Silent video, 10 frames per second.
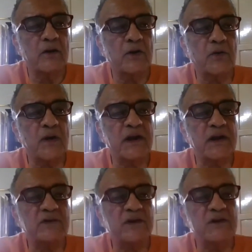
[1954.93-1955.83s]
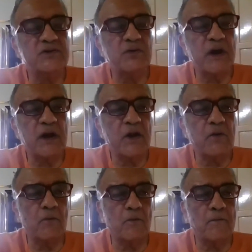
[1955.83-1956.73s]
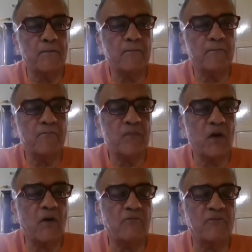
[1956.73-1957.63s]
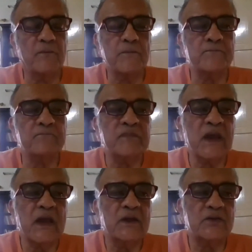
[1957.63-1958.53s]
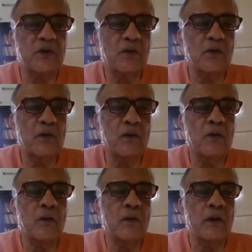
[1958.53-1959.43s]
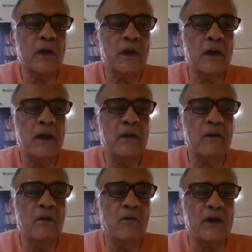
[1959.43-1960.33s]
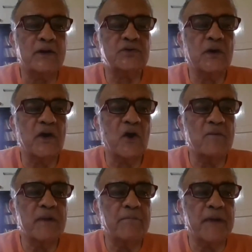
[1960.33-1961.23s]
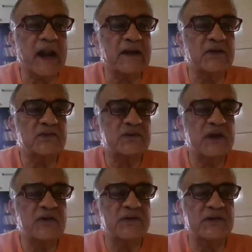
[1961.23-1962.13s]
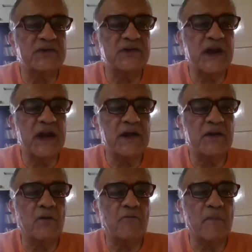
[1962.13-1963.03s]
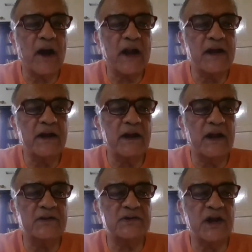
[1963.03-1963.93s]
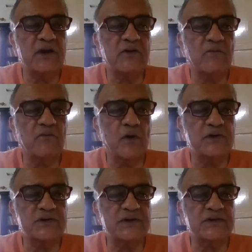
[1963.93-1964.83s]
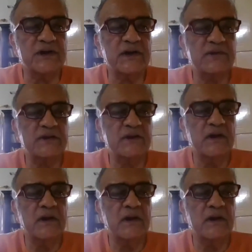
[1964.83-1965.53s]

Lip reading: the 20th century knew of. So, virtue cannot be practiced. It's a state of mind, a state of consciousness,